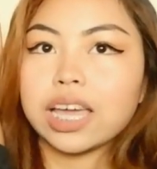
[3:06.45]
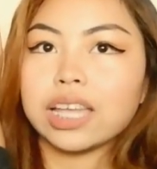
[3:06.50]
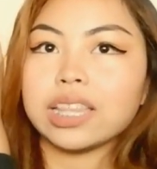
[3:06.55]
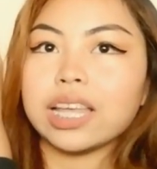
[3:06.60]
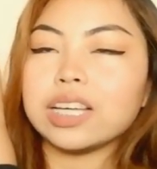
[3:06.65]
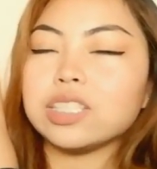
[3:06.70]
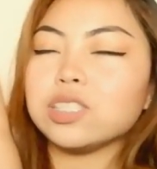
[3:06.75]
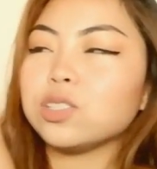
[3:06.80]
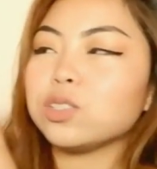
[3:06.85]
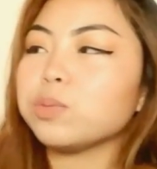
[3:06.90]
And
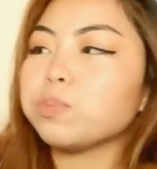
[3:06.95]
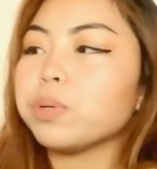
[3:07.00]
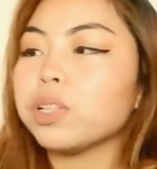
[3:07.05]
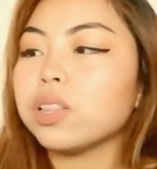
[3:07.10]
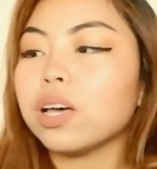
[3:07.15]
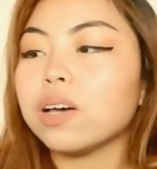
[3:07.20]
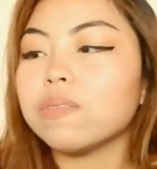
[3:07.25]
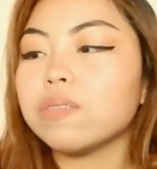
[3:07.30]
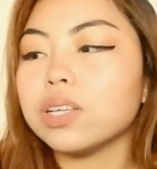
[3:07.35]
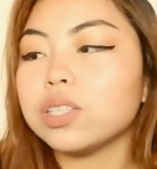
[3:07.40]
I super
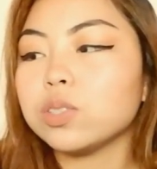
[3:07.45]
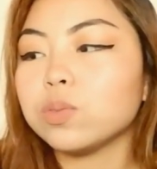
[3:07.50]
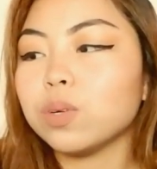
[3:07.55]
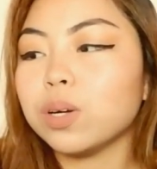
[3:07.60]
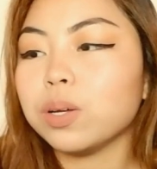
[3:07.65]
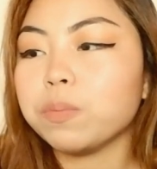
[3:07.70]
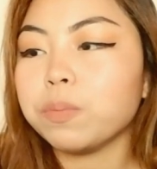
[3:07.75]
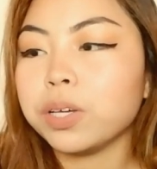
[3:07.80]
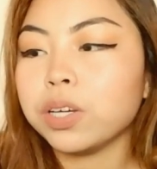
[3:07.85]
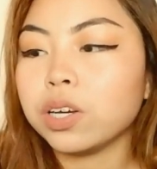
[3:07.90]
love this
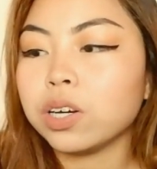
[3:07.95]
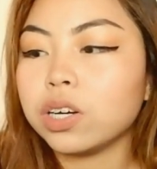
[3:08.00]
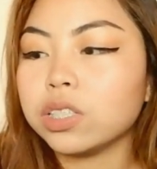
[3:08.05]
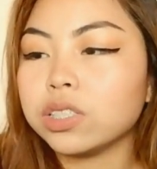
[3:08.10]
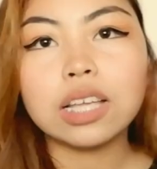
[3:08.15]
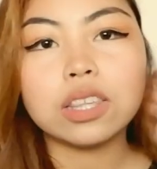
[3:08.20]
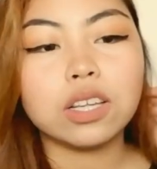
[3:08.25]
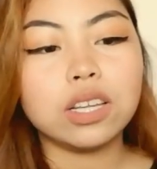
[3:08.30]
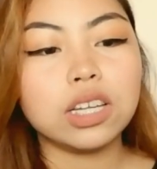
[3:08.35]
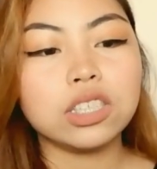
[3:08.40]
one
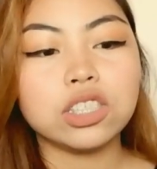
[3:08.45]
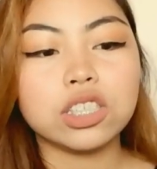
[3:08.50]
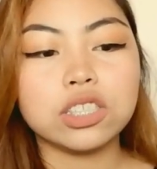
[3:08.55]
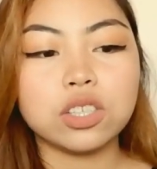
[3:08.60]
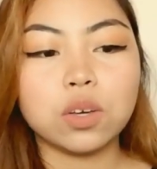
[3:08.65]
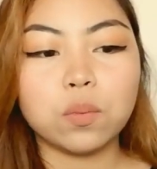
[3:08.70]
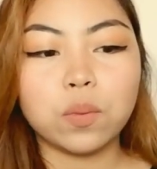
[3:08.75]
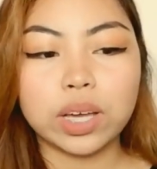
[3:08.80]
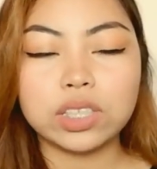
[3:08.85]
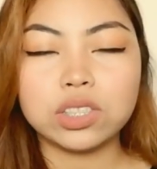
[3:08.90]
because ito lang
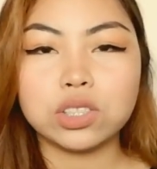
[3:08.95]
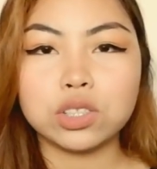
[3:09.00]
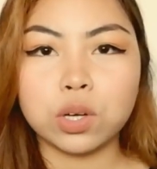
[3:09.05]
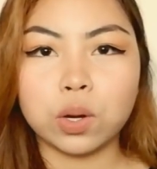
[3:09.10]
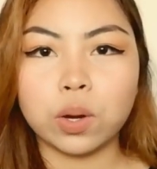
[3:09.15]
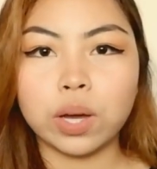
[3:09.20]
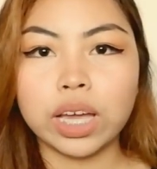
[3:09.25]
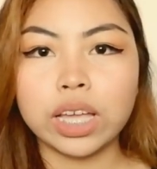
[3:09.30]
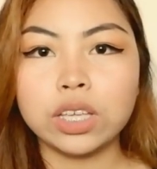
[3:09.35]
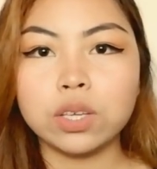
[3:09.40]
siya sa waist
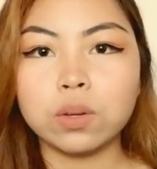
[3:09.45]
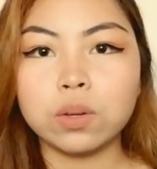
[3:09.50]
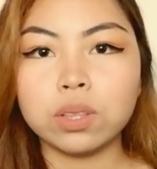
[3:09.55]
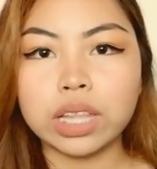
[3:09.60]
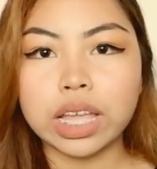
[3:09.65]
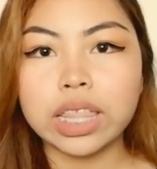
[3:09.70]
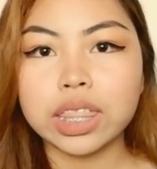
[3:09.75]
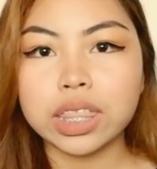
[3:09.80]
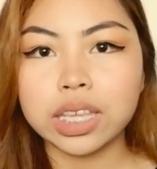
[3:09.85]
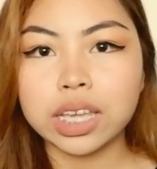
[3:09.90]
ko and yung
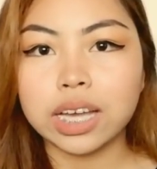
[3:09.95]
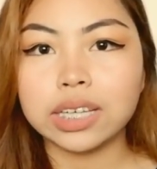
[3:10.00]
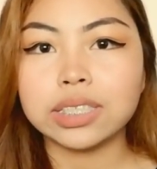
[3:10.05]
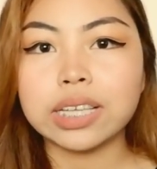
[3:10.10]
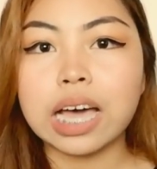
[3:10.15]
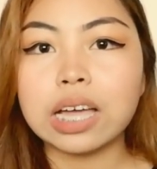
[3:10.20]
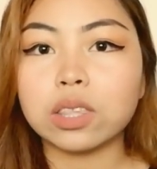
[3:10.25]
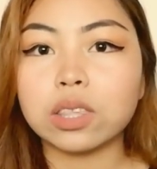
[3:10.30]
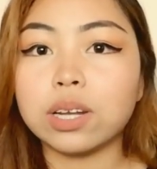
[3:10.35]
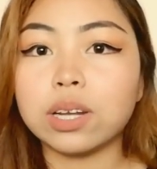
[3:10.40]
length niya
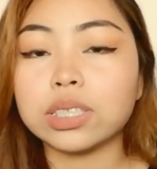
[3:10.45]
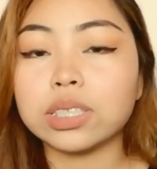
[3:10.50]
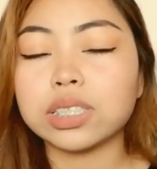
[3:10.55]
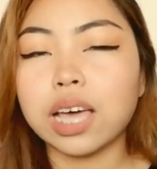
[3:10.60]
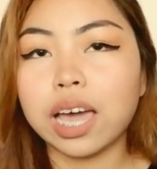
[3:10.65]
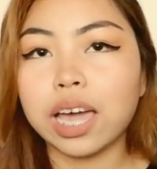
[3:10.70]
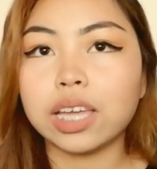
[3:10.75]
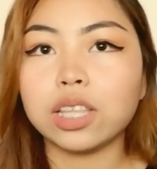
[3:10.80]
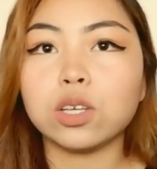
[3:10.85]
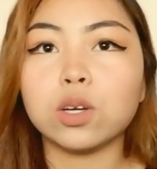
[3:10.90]
sakto lang
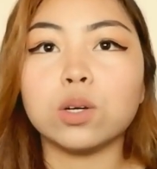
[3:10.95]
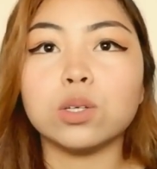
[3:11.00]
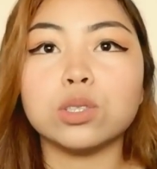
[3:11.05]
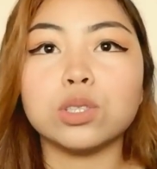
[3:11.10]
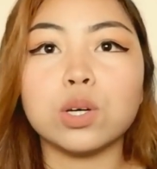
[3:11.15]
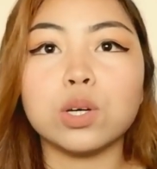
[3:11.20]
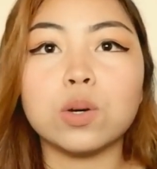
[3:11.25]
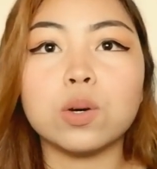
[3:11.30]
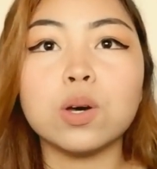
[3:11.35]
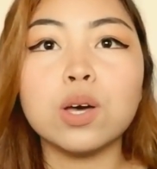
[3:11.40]
sa height ko.
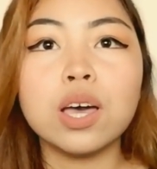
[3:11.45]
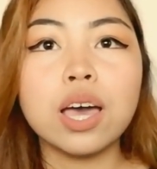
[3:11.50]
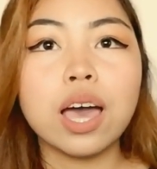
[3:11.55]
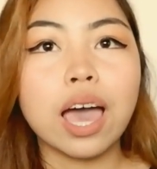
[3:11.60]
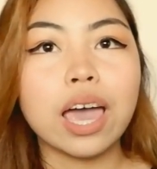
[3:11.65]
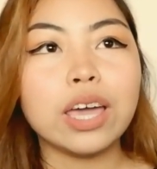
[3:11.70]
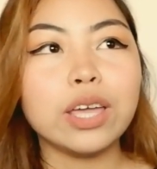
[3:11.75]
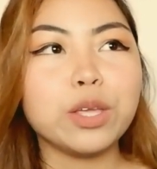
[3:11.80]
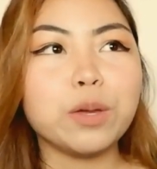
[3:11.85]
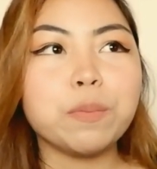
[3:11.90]
So,
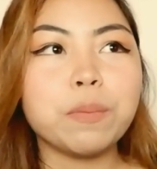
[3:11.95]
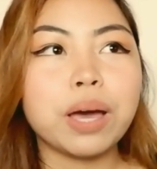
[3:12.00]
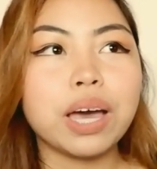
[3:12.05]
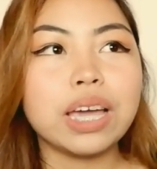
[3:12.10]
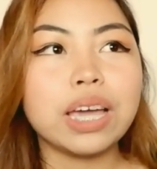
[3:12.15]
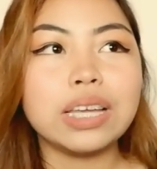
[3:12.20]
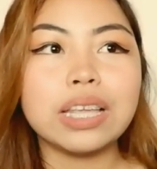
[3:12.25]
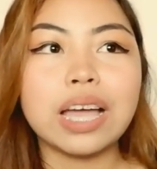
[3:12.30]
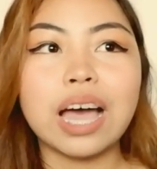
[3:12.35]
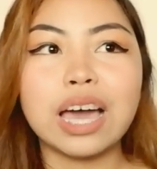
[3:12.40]
ayun yung
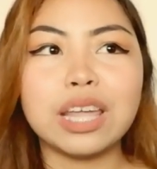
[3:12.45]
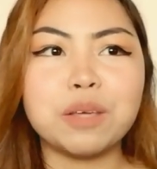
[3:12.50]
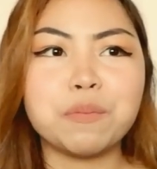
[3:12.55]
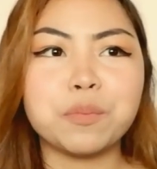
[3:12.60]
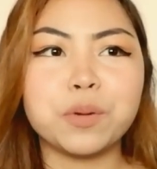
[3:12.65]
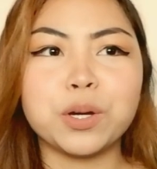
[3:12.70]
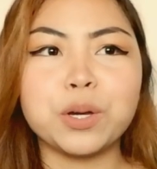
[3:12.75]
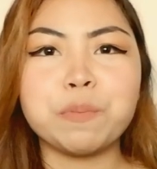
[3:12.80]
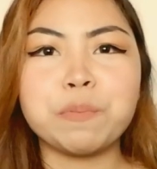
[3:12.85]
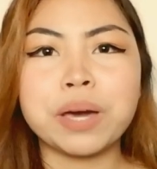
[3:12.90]
mga hinahanap
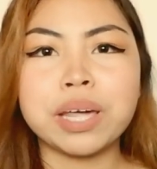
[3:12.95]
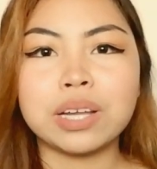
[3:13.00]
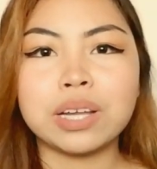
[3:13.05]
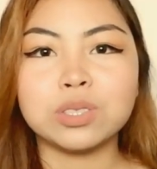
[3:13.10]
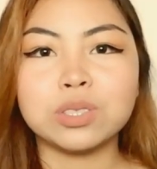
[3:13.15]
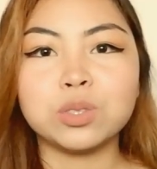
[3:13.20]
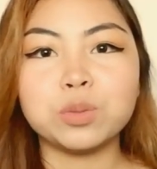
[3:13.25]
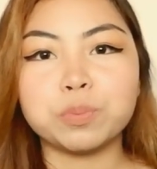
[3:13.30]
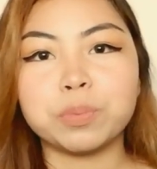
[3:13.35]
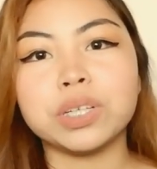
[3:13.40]
ko, yung parang
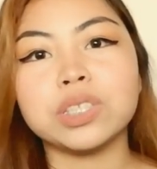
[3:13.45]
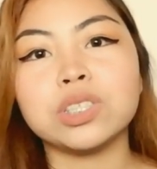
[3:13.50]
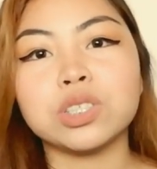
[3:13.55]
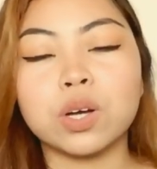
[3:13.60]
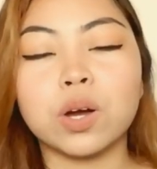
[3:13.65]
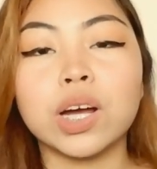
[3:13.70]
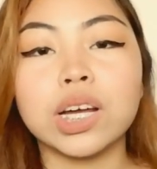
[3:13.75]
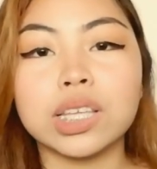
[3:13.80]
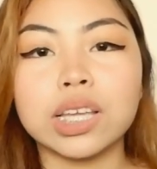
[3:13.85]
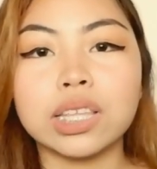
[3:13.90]
super
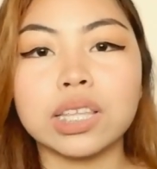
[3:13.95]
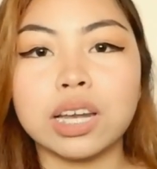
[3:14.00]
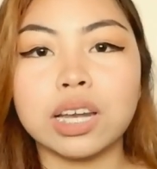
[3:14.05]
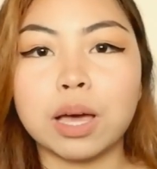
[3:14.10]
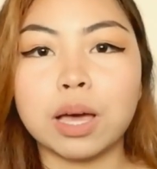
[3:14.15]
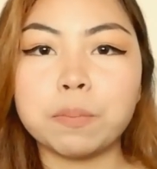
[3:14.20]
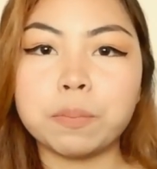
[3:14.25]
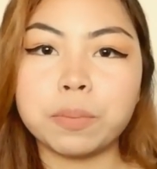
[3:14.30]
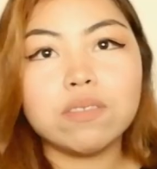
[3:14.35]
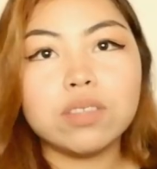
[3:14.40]
score na
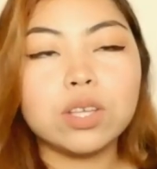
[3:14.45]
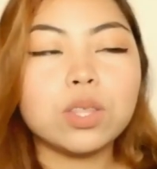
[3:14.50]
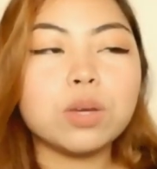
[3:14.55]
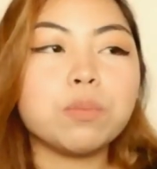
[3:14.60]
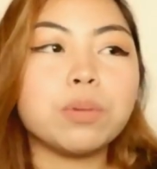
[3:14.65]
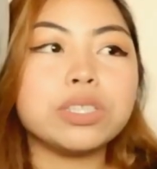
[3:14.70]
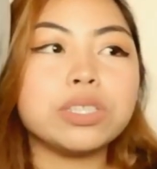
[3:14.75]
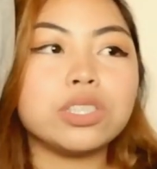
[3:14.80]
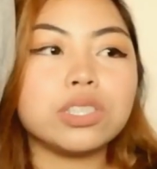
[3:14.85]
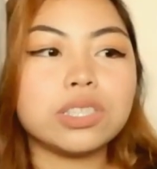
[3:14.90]
nila. have
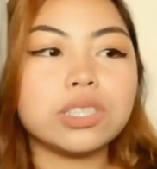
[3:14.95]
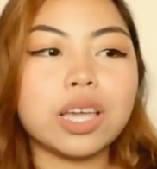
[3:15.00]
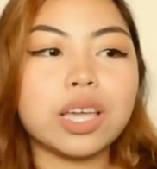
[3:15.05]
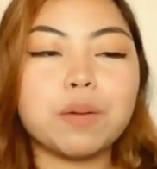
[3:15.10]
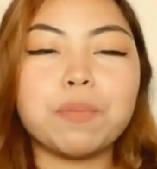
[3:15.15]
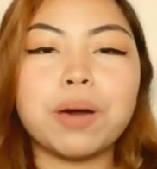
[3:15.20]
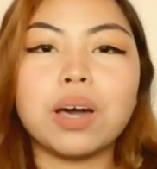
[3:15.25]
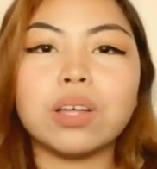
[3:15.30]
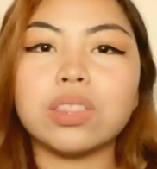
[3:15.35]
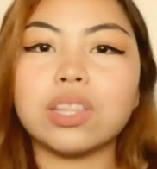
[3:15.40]
nothing much to say
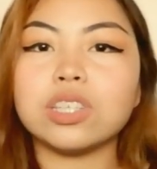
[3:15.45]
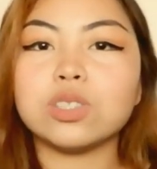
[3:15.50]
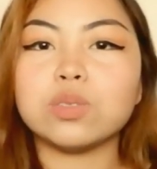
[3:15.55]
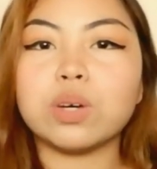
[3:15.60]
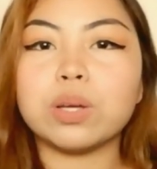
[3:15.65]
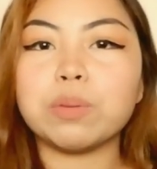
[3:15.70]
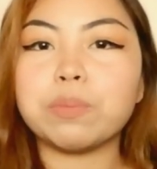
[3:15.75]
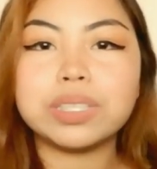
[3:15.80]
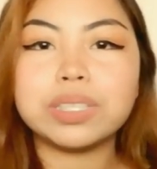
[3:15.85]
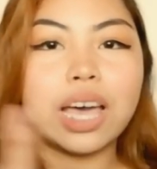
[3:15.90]
about this
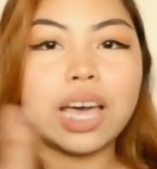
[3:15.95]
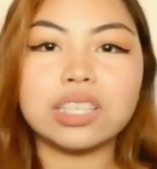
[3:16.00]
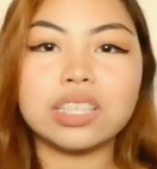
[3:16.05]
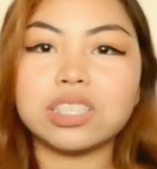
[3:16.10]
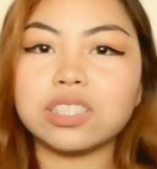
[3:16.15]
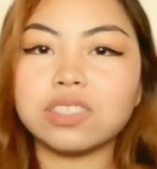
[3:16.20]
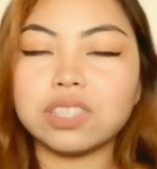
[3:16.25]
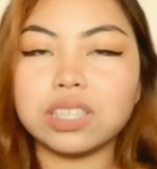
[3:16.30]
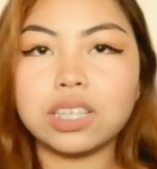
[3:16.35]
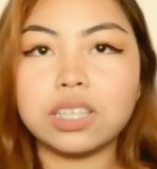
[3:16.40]
one, but I
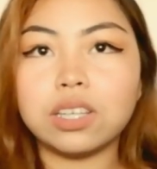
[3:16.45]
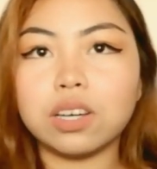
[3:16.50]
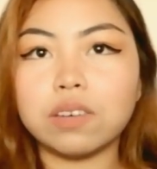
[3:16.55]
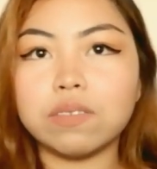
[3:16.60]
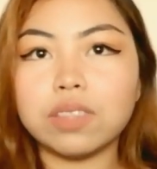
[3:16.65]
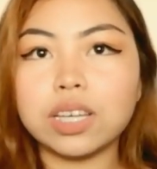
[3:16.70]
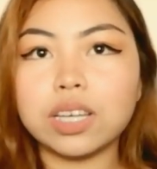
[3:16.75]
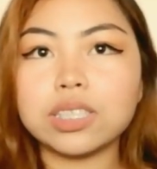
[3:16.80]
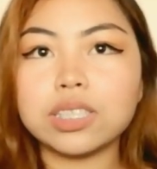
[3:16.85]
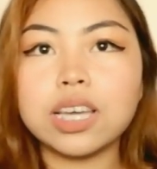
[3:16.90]
just really
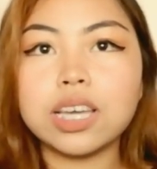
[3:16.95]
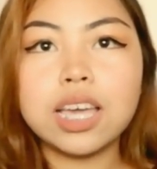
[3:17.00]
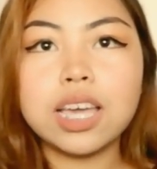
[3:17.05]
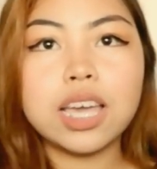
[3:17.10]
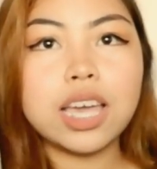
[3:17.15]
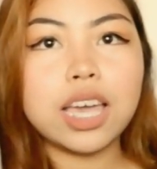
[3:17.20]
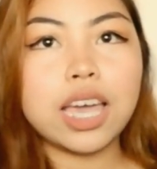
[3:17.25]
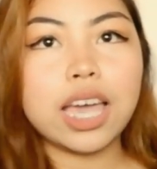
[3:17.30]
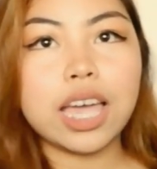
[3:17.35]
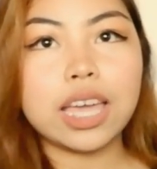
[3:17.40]
love this.
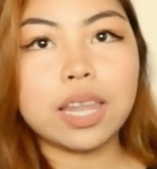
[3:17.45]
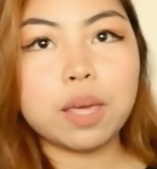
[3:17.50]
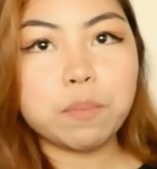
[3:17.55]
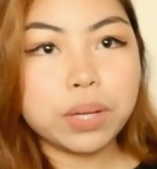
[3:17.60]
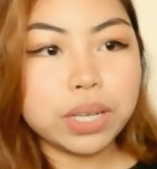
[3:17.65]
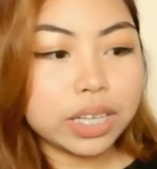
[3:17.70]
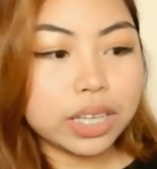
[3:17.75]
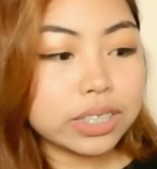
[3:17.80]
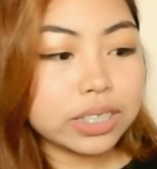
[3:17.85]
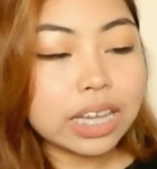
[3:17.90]
And
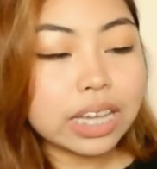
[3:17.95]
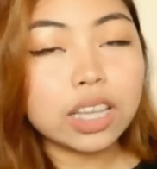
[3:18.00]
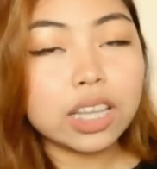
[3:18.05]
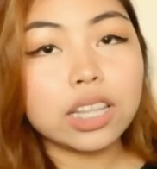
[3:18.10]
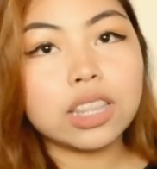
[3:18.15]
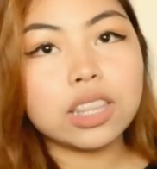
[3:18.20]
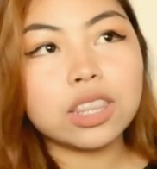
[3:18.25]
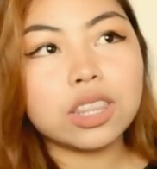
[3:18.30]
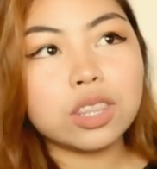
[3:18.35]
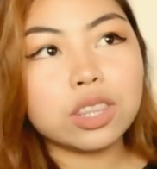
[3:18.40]
I'm really
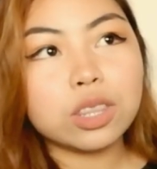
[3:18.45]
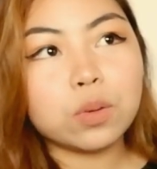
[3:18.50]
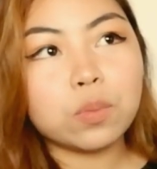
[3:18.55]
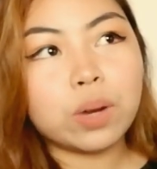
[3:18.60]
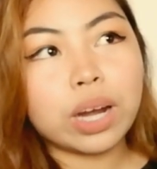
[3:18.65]
excited to